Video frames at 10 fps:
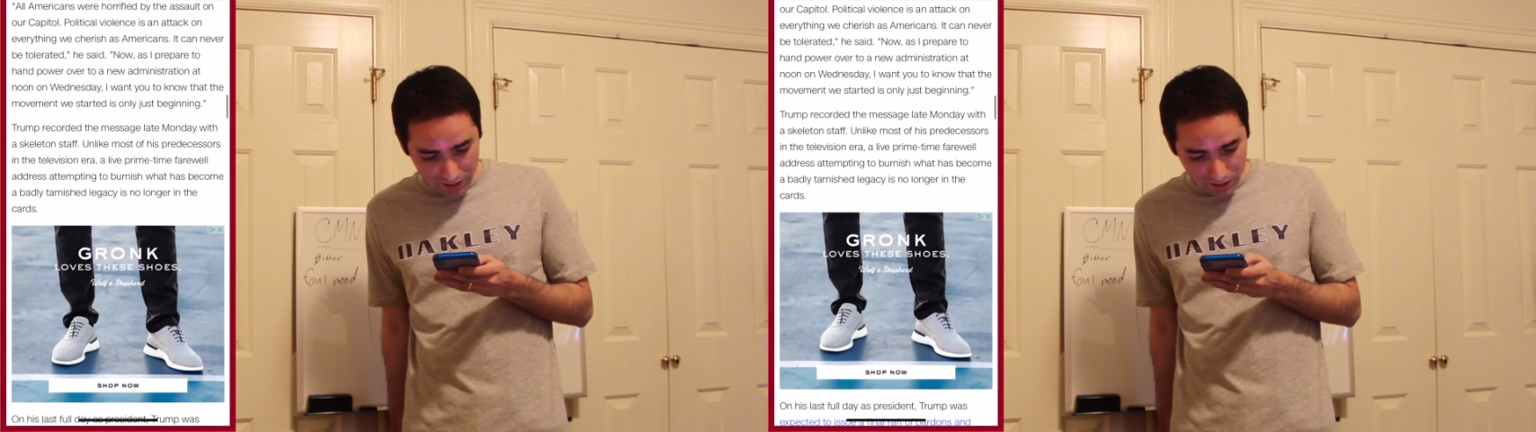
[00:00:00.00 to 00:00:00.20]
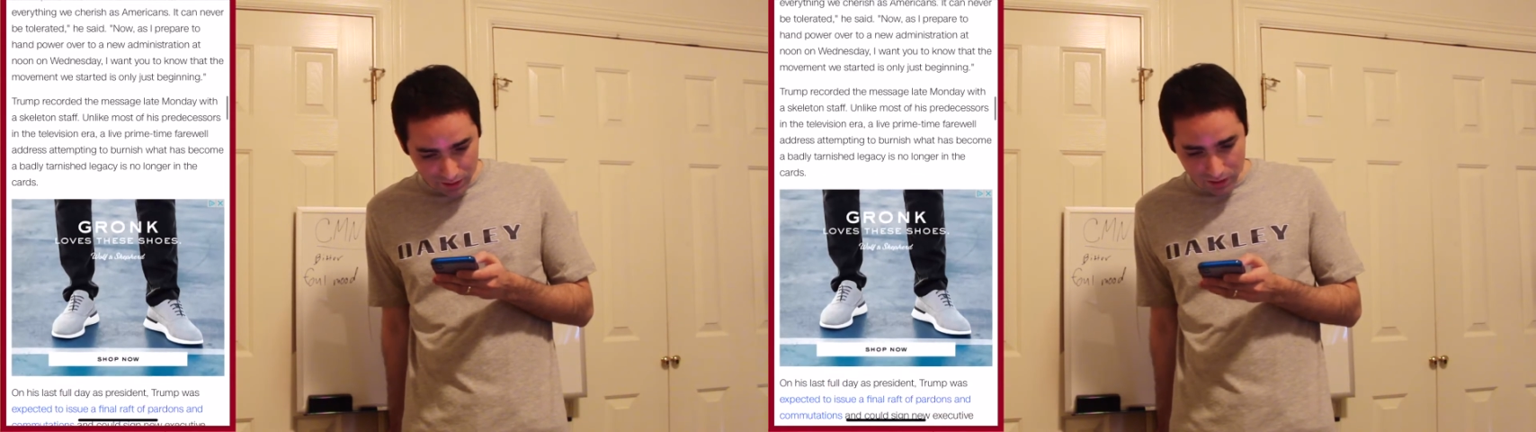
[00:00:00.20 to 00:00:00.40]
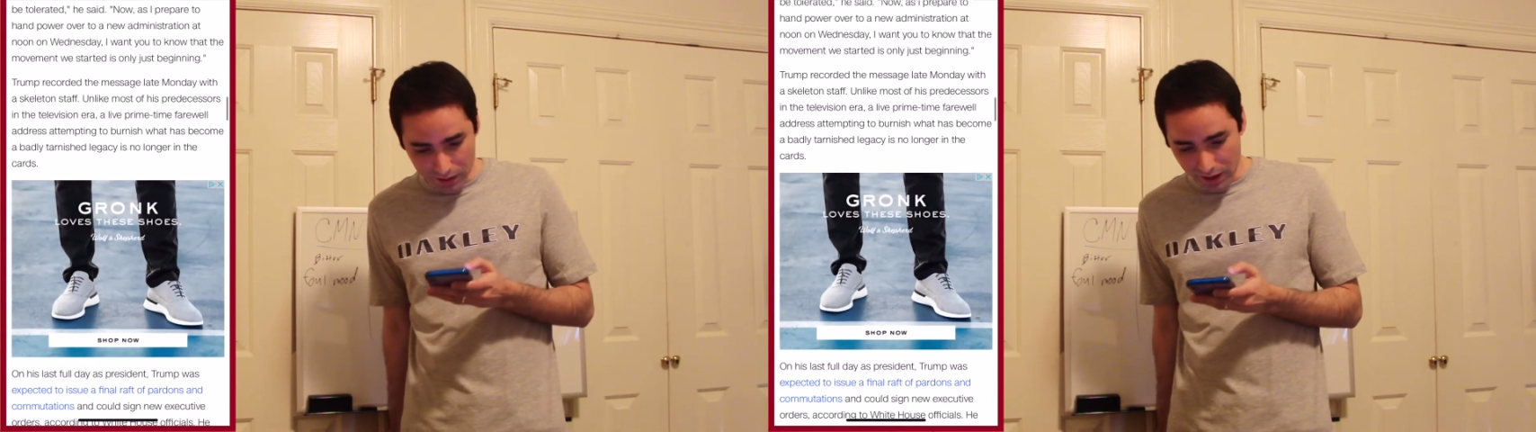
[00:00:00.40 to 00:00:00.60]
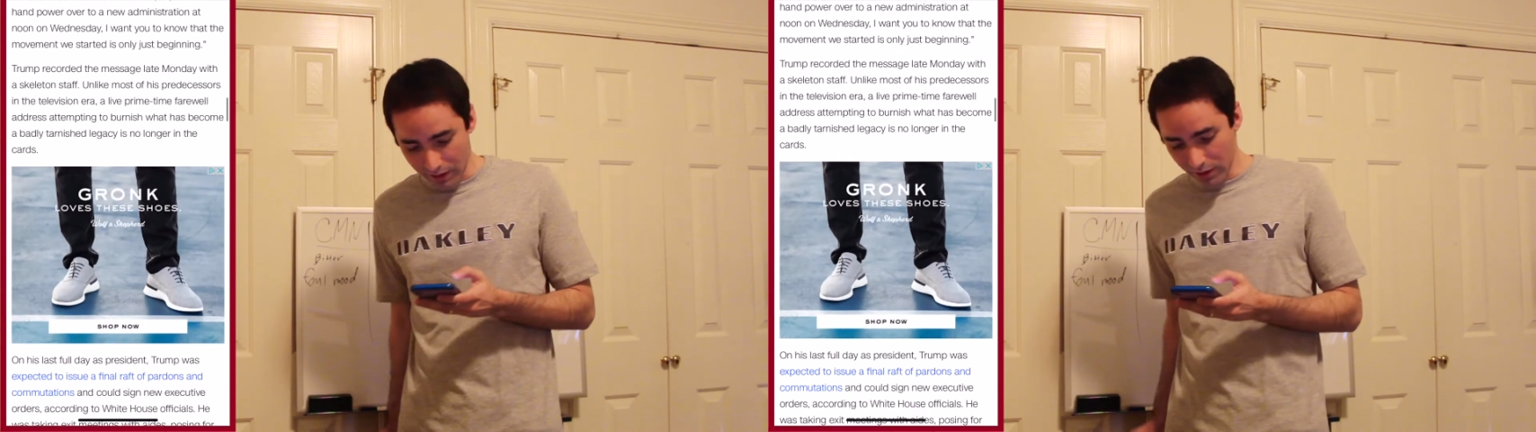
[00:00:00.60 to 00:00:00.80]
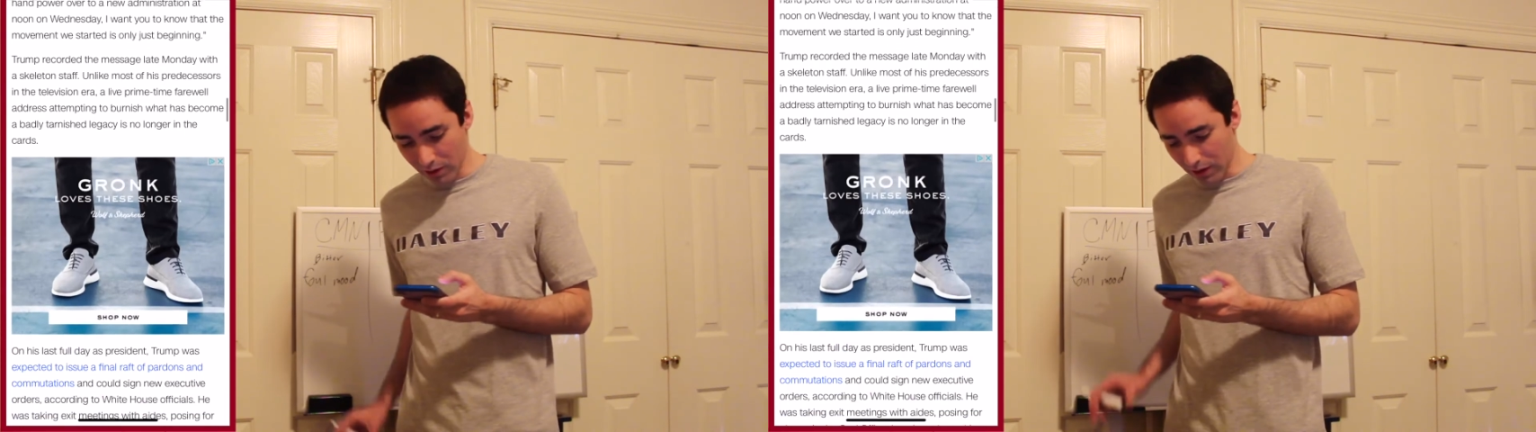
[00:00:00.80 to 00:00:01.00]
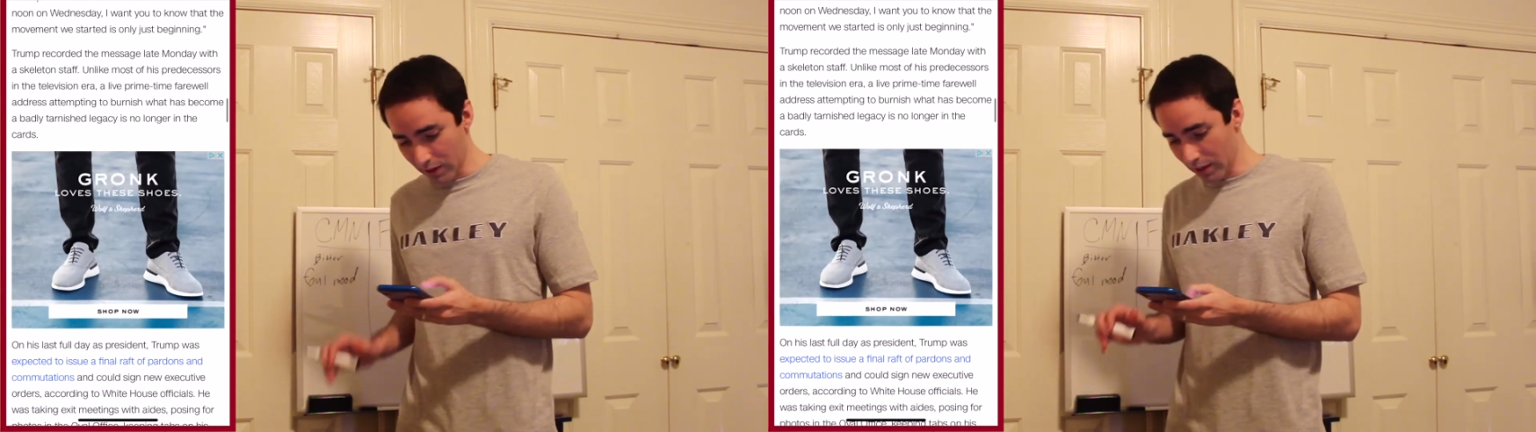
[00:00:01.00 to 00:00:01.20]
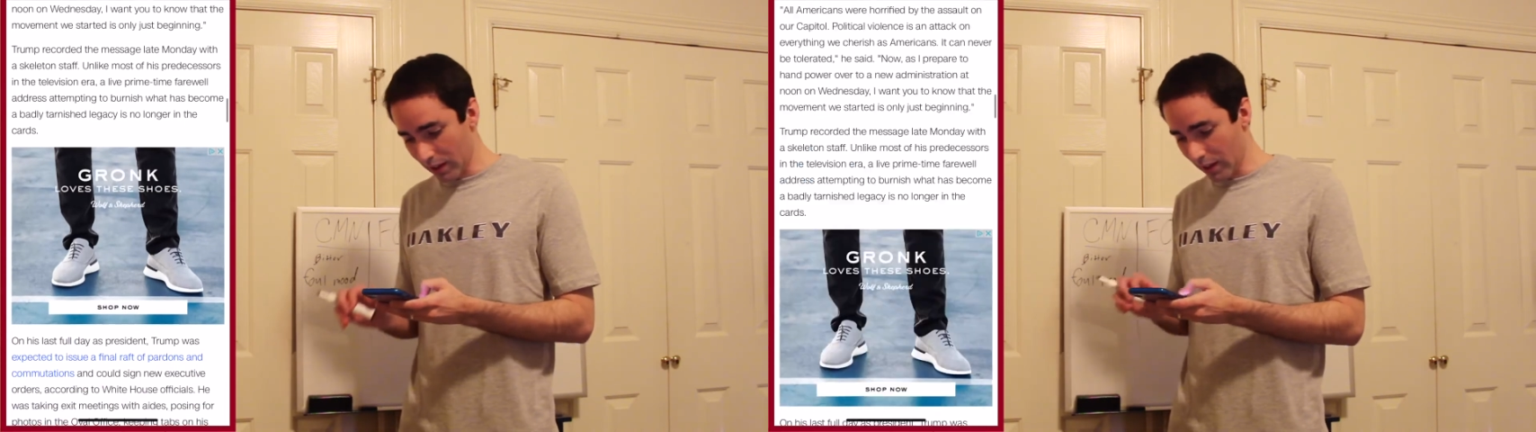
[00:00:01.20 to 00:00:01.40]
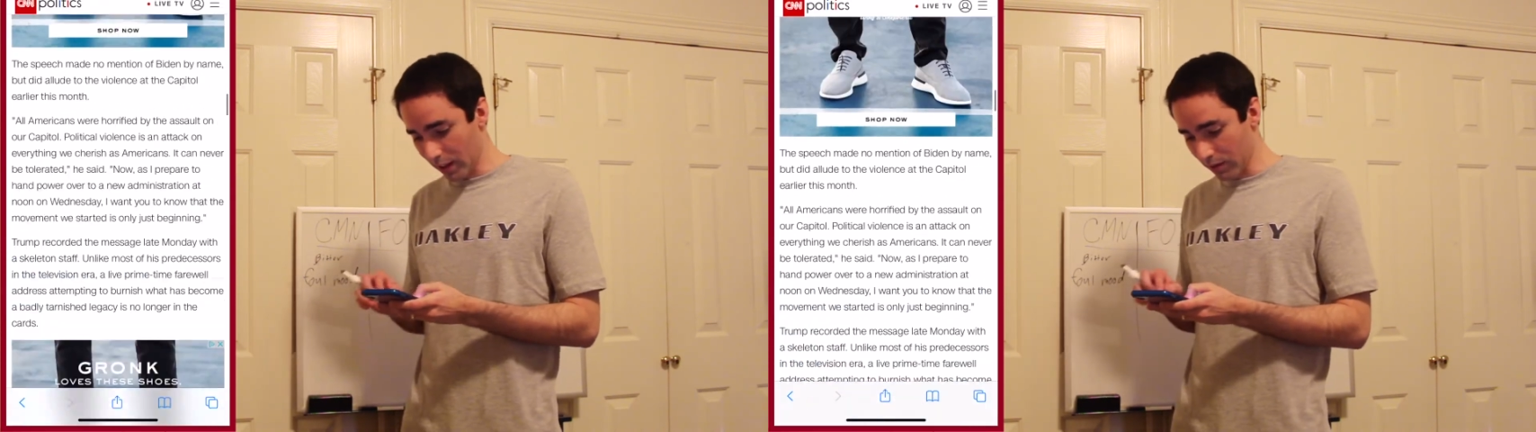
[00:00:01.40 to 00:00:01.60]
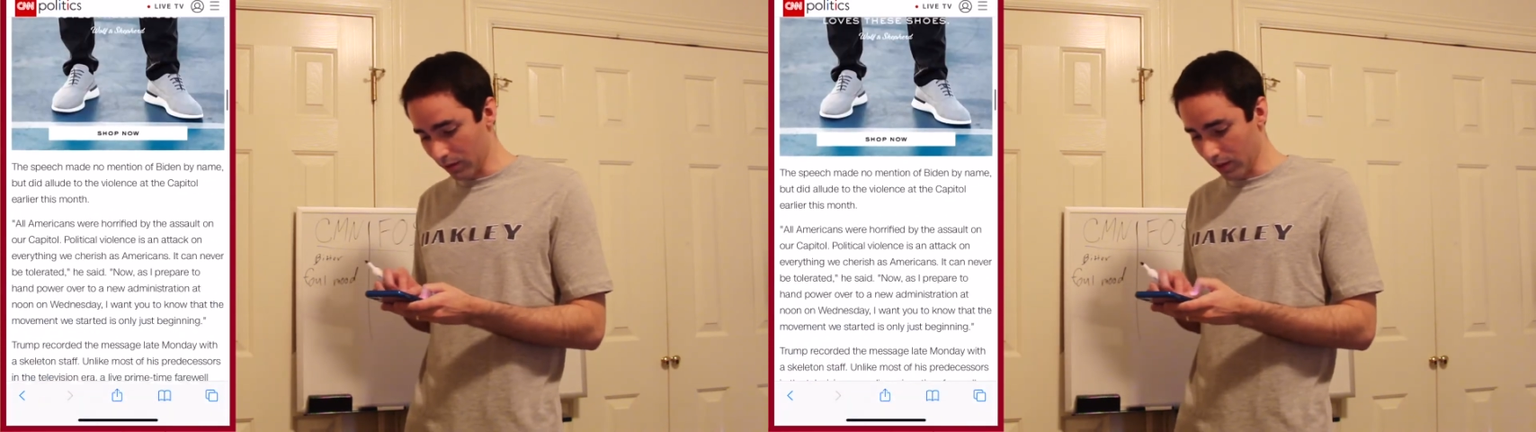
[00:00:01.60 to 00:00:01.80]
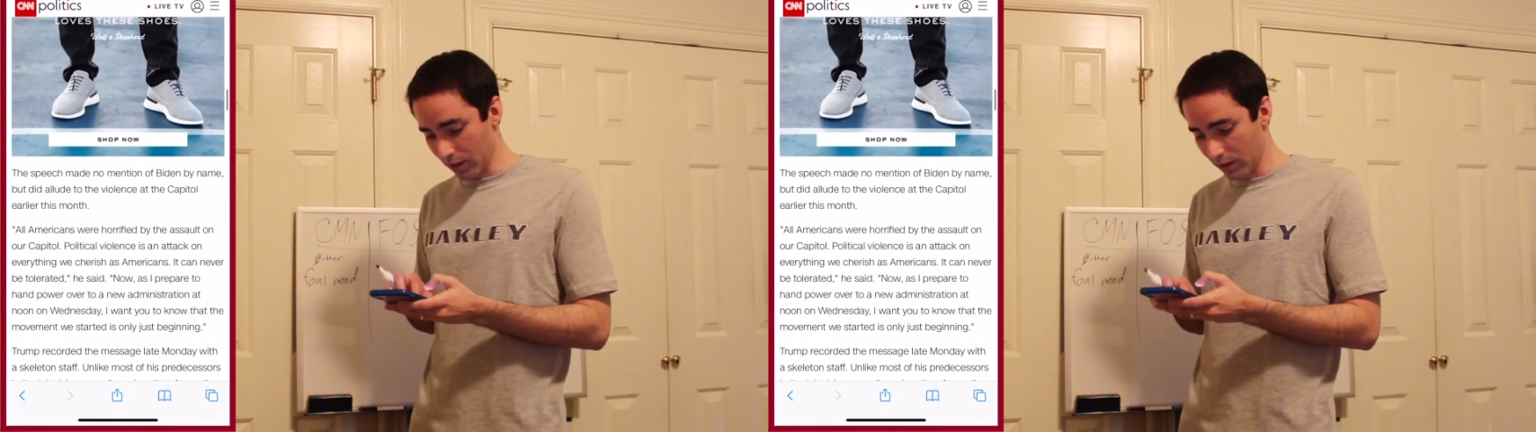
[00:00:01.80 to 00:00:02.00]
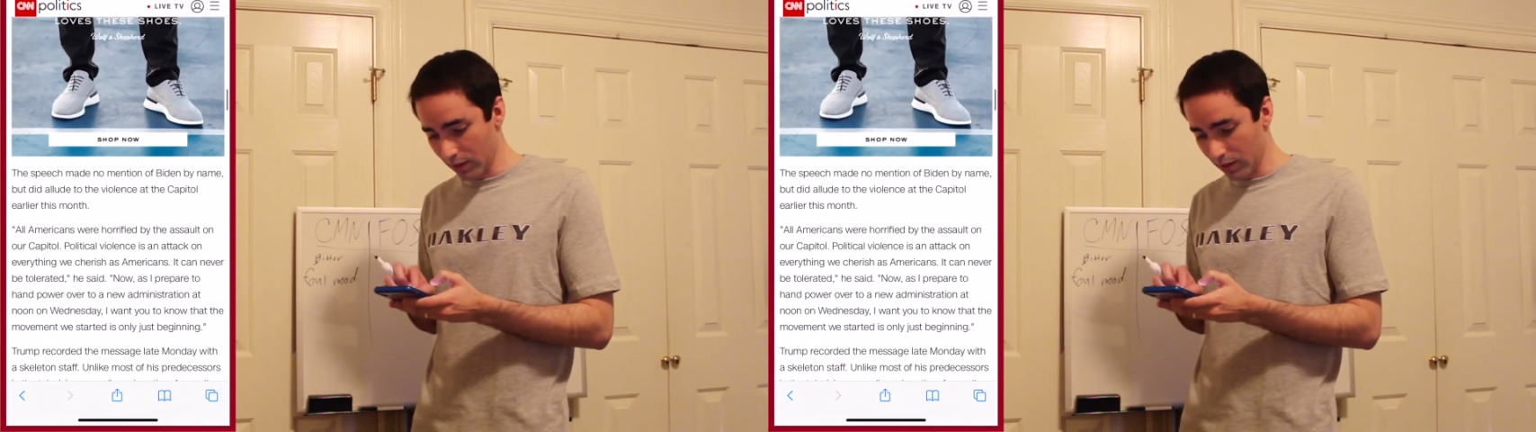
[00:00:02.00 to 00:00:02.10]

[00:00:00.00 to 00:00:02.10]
So yeah, let's go on to the next one.